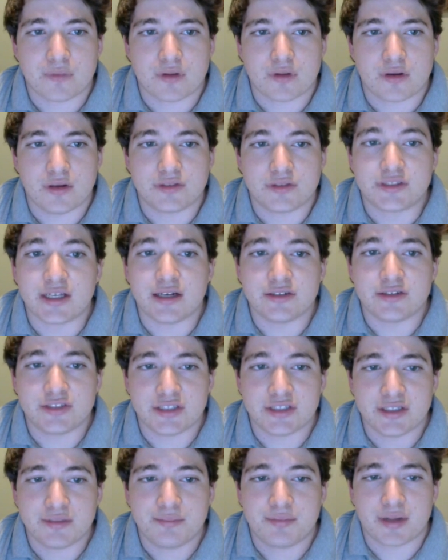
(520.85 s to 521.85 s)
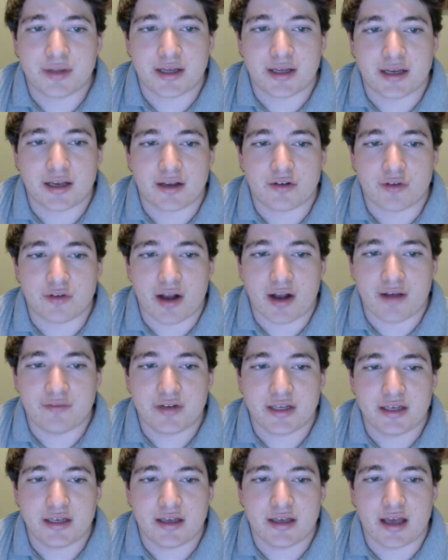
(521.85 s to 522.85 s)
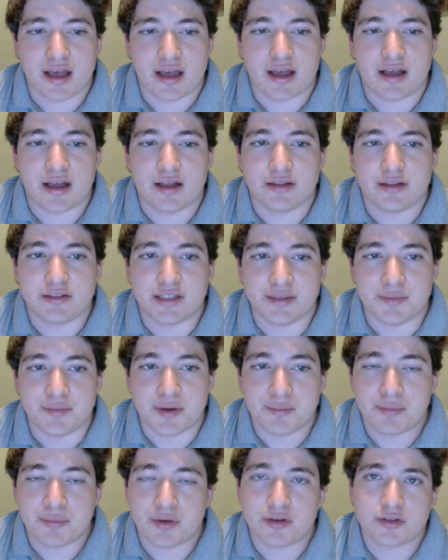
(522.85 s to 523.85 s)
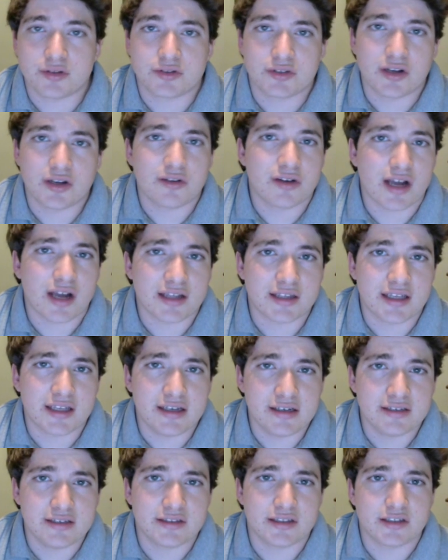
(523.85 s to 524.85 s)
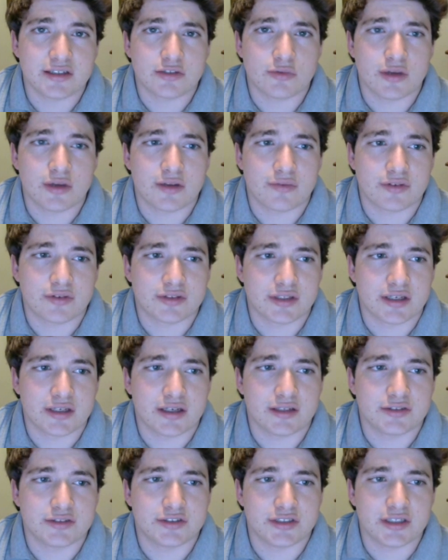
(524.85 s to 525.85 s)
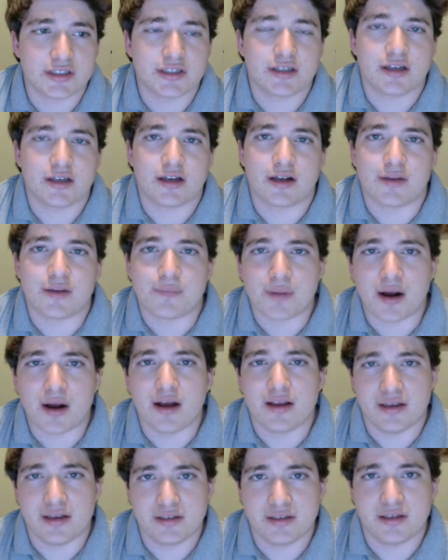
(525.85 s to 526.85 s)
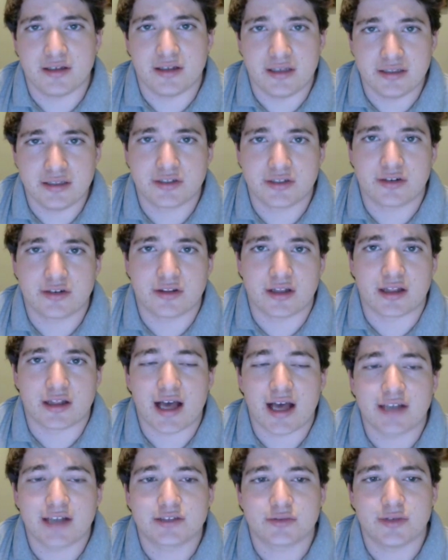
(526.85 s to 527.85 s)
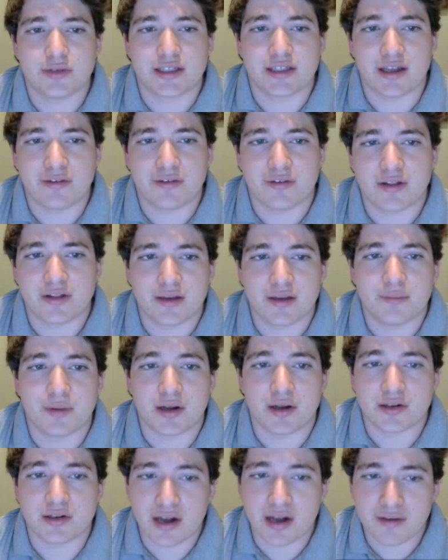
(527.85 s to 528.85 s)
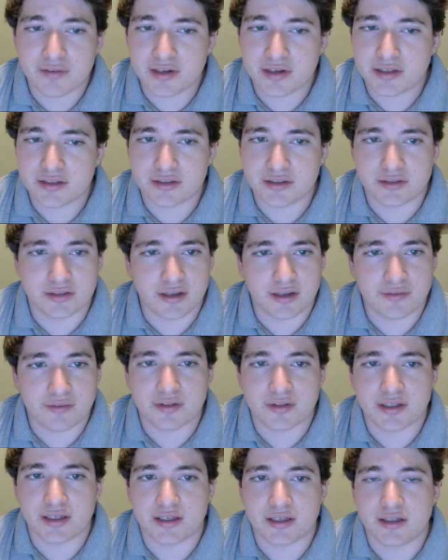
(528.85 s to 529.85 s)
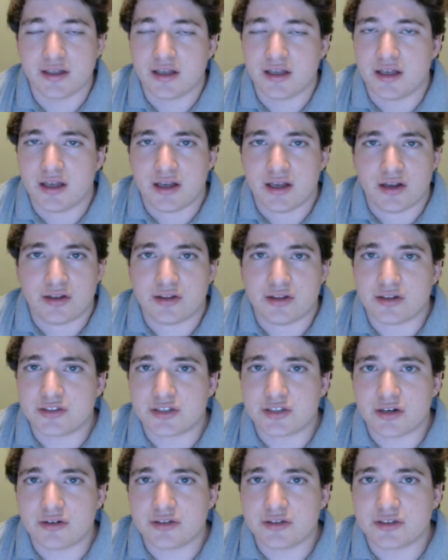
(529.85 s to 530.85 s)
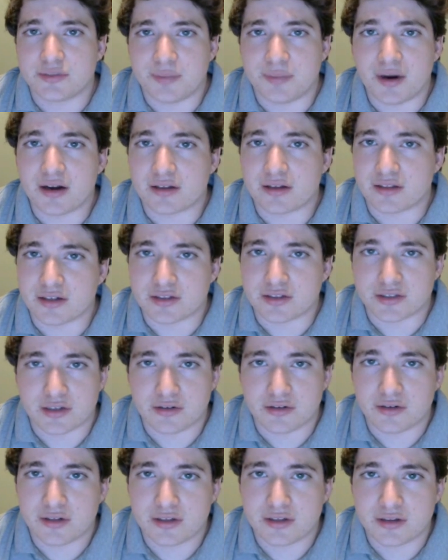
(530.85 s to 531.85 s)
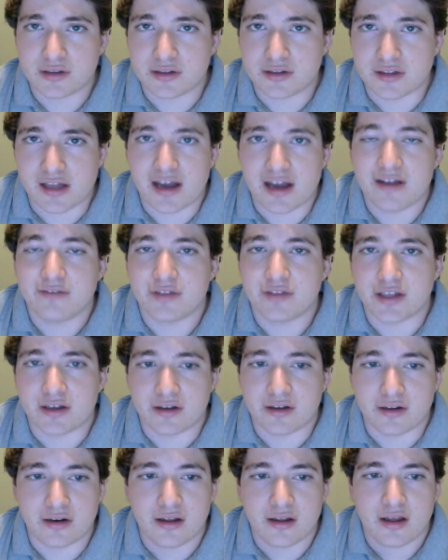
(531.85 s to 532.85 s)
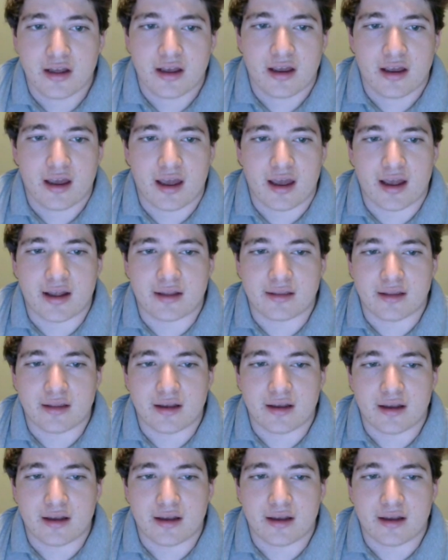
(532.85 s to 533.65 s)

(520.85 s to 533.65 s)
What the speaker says: CLG playing Gravity and Team Impulse, so not the easiest week for CLG. Easier than last week, definitely, but Gravity definitely, they're showing spunk, they're showing livelihood, and